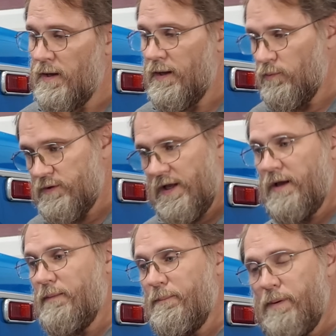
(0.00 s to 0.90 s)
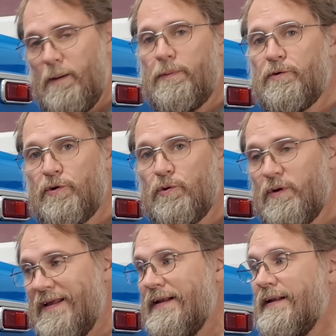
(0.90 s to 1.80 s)
and it will take a pump or two
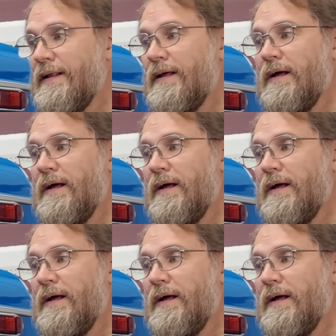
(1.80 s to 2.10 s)
to get it